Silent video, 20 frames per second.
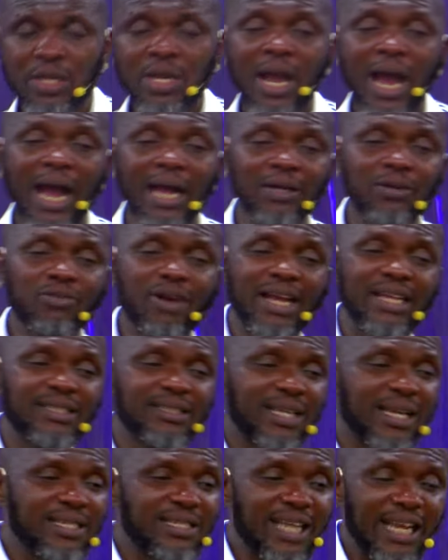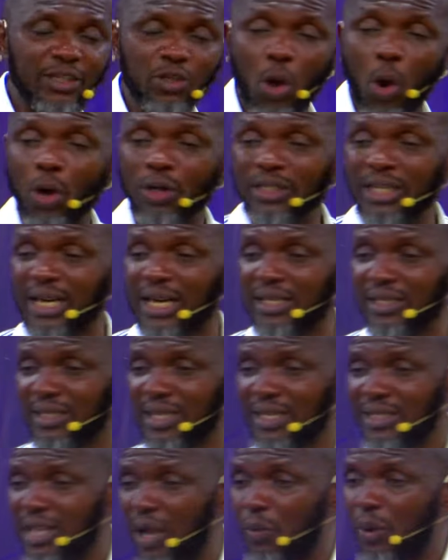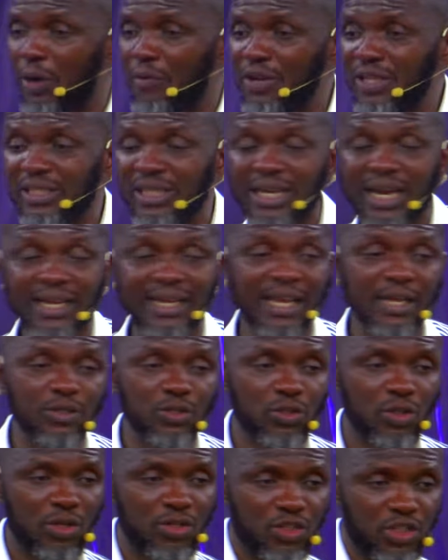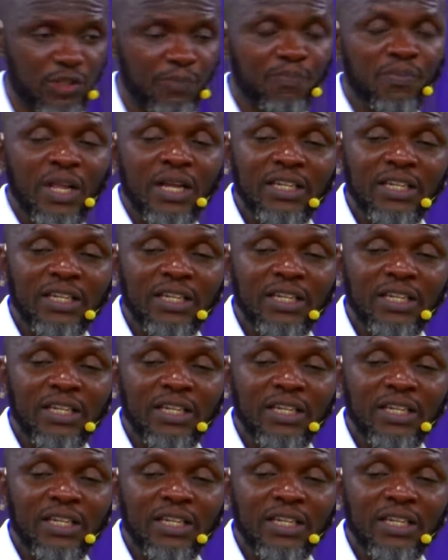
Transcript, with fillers: Handwritings and ordinances that were written against us,